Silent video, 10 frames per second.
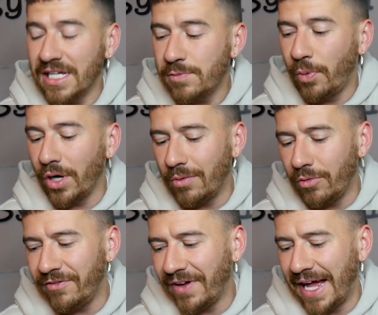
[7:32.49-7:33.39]
this point,
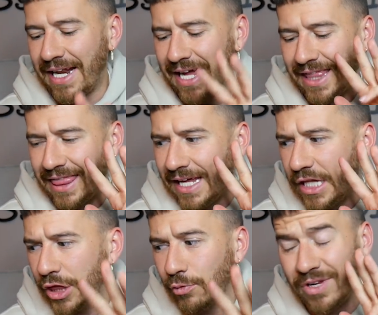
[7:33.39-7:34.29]
we've had, I
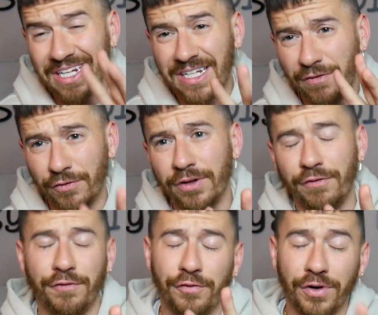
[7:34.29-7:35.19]
think, three
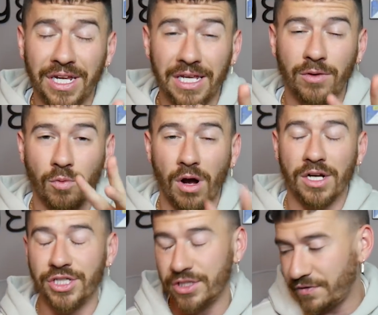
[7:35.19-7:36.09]
different free
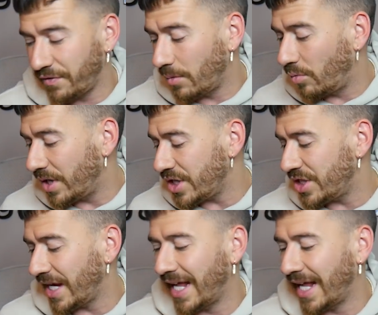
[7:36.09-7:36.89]
watches from Wish,